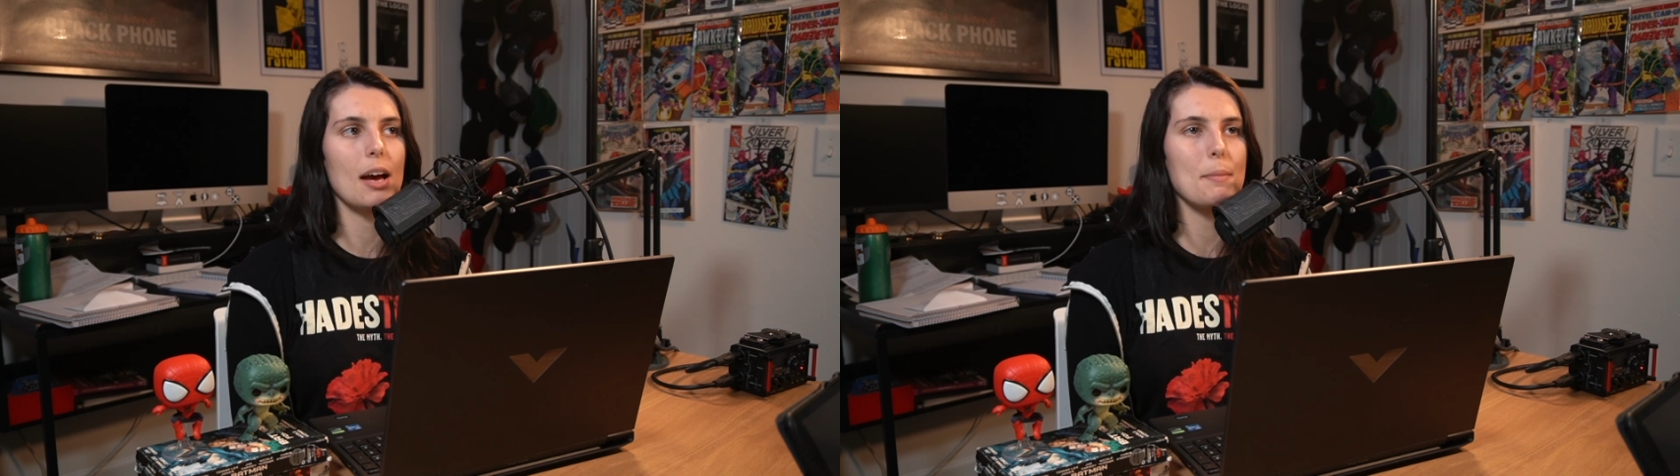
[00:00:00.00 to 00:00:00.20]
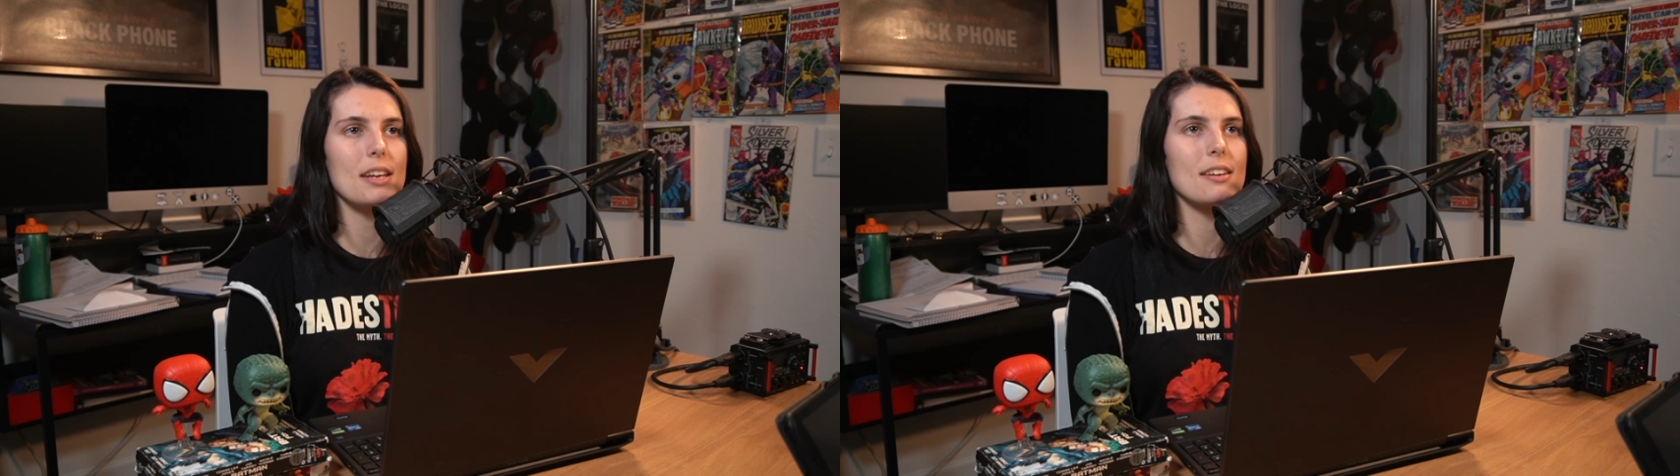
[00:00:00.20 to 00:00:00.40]
I
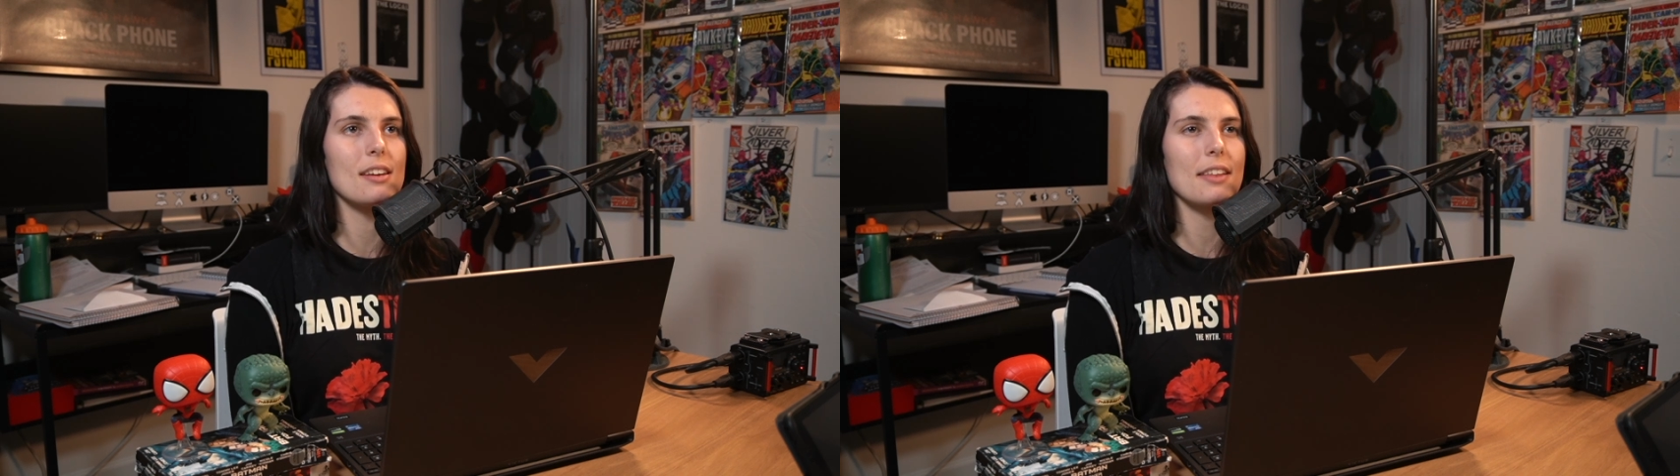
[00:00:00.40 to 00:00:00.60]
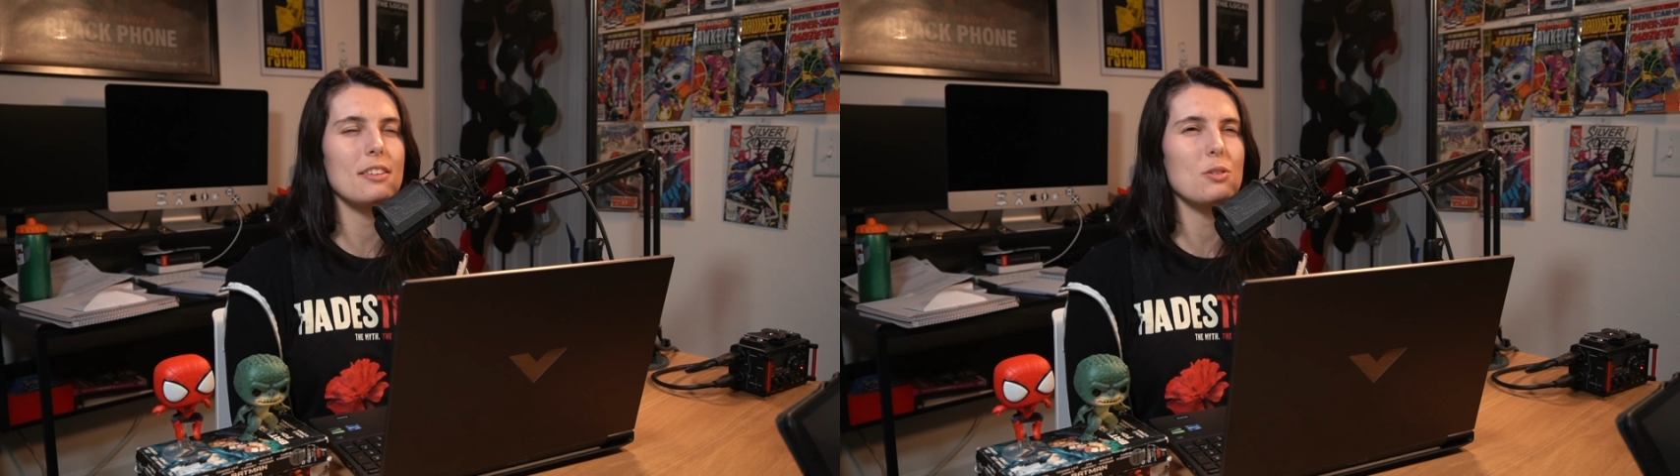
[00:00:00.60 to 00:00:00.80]
mean,
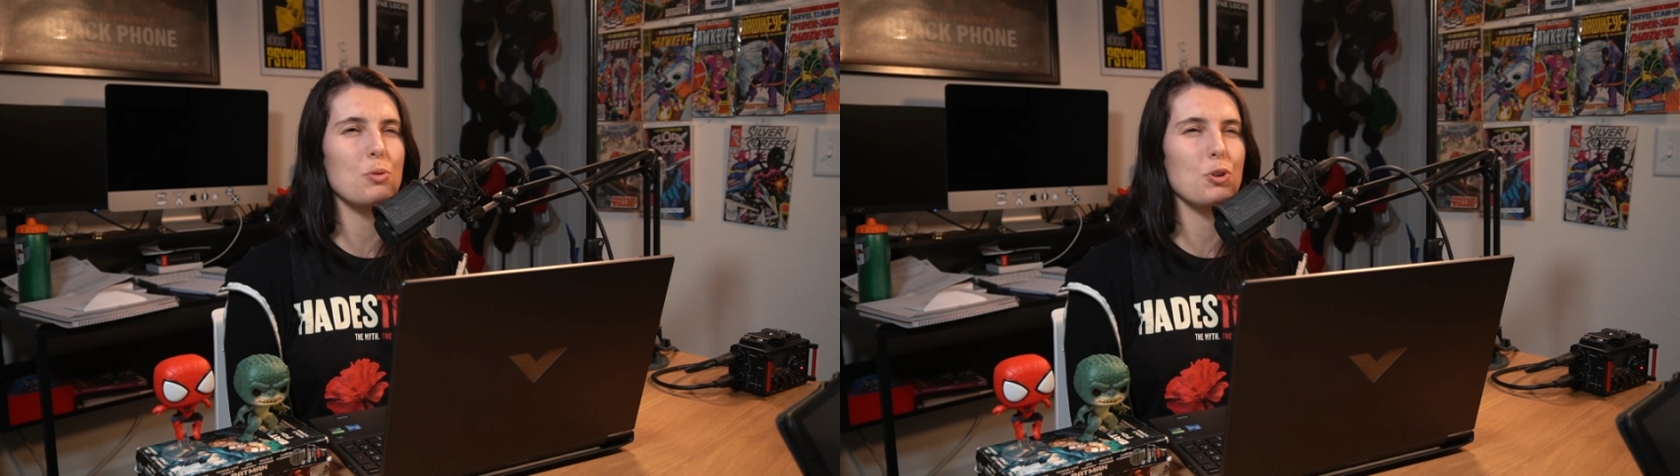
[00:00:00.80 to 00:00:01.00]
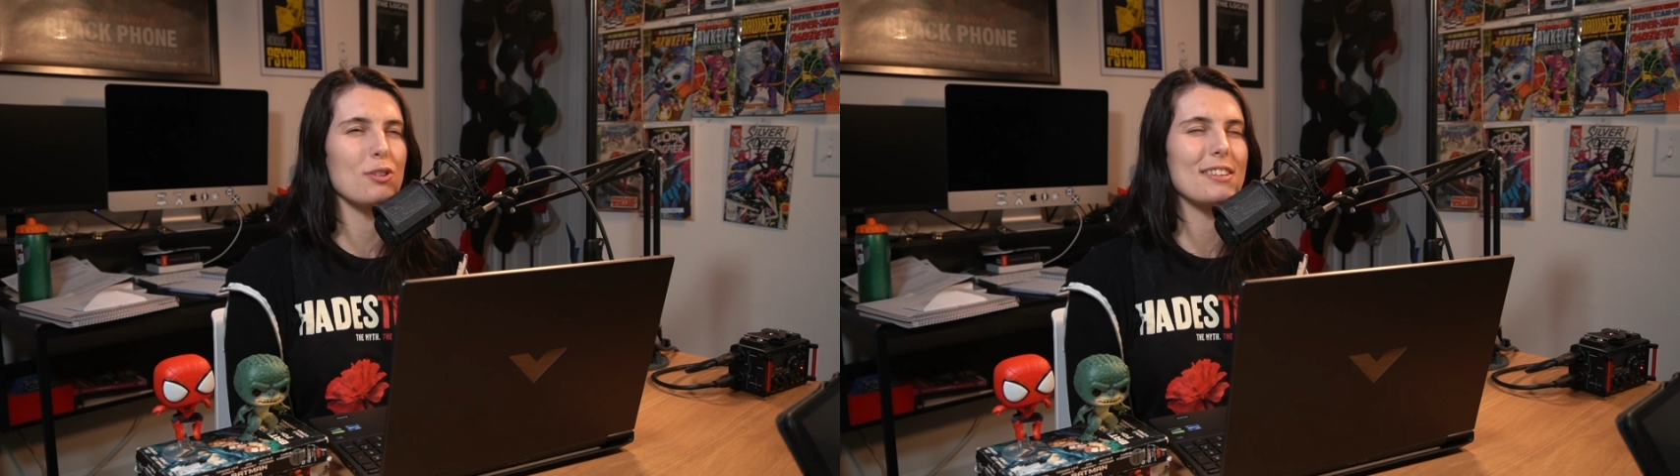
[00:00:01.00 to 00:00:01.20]
not that you
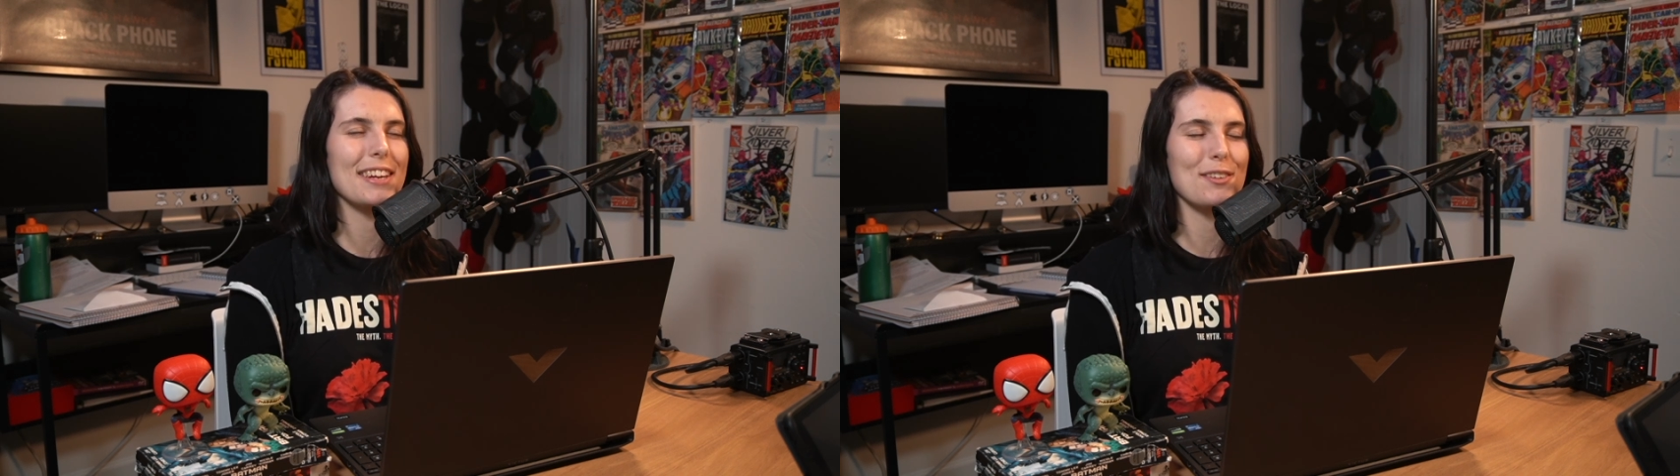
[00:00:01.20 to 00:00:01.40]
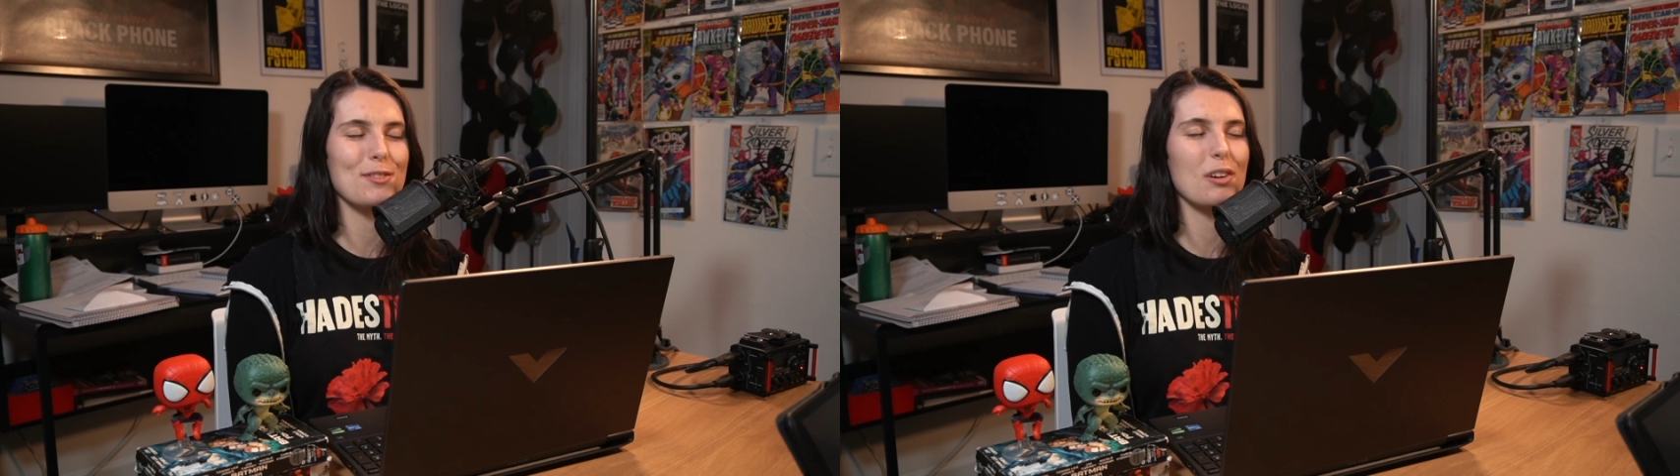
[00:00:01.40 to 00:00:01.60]
could take
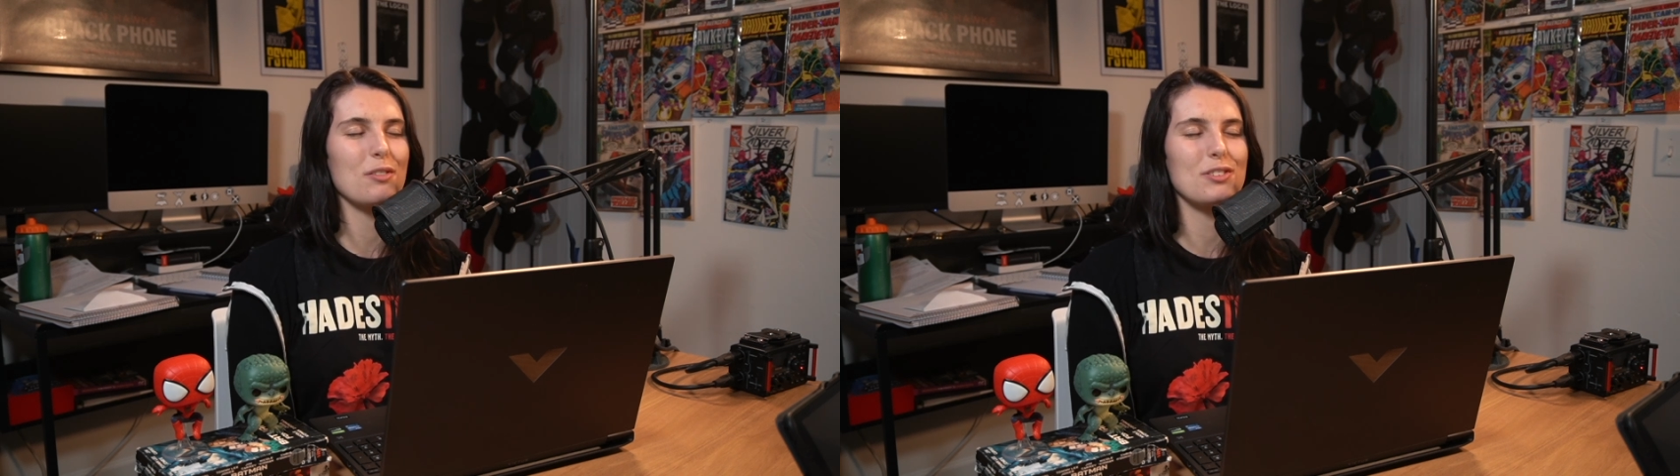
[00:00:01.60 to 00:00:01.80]
yourself